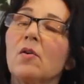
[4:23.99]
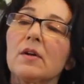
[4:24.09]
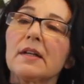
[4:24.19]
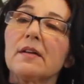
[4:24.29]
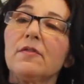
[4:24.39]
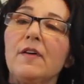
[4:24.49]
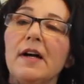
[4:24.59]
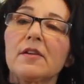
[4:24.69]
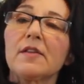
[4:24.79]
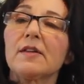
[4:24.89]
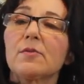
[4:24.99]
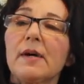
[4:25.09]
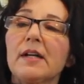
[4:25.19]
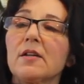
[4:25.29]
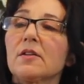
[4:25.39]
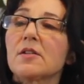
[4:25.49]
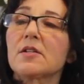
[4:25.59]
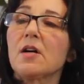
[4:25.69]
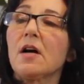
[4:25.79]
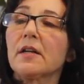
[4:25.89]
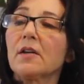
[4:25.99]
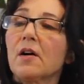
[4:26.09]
or a little finer than the regular sock